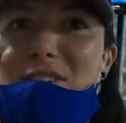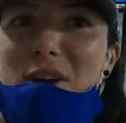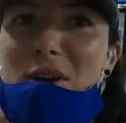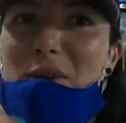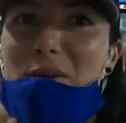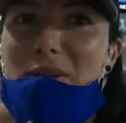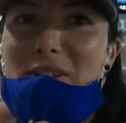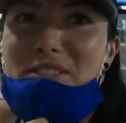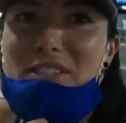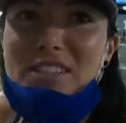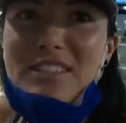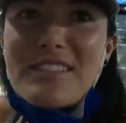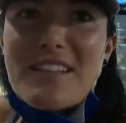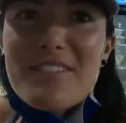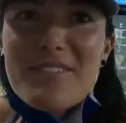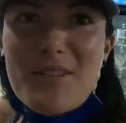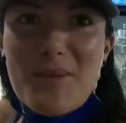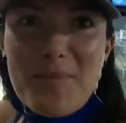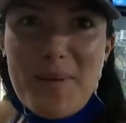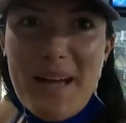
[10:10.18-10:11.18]
so we just
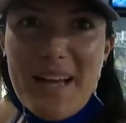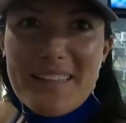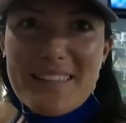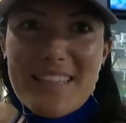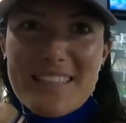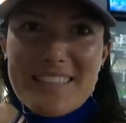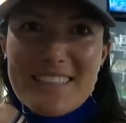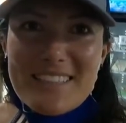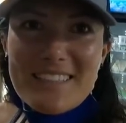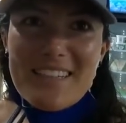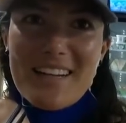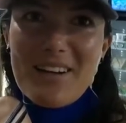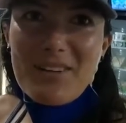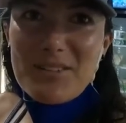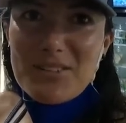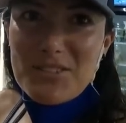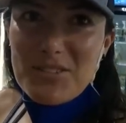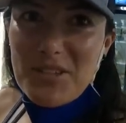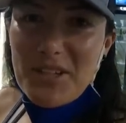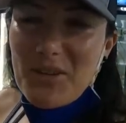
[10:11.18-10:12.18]
left the bank. They didn't allow
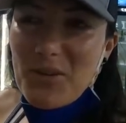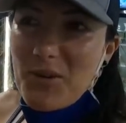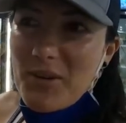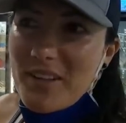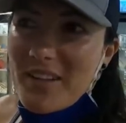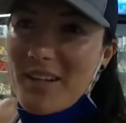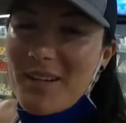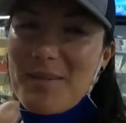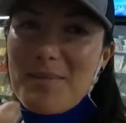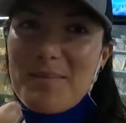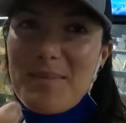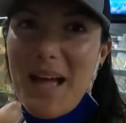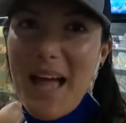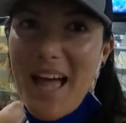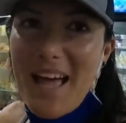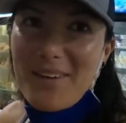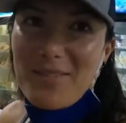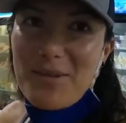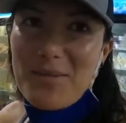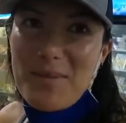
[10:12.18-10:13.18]
us to record there,
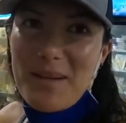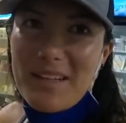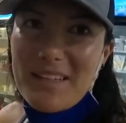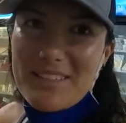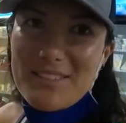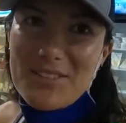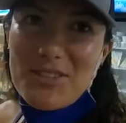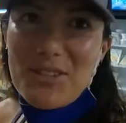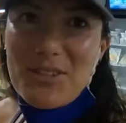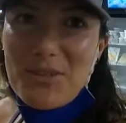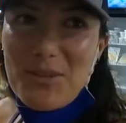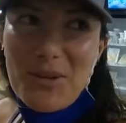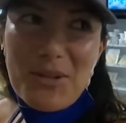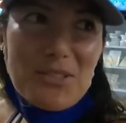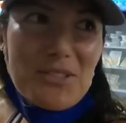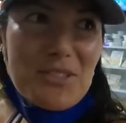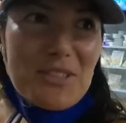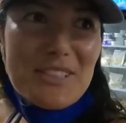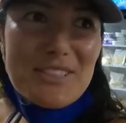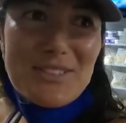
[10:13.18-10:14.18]
and we made it to the
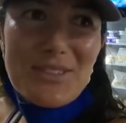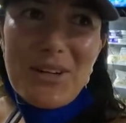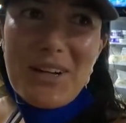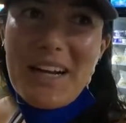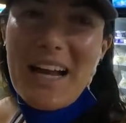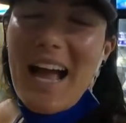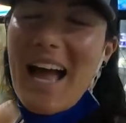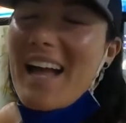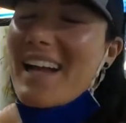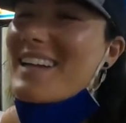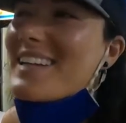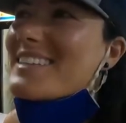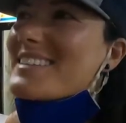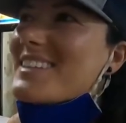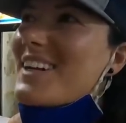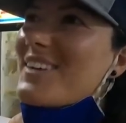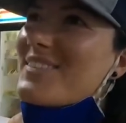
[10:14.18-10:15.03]
grocery store, and it's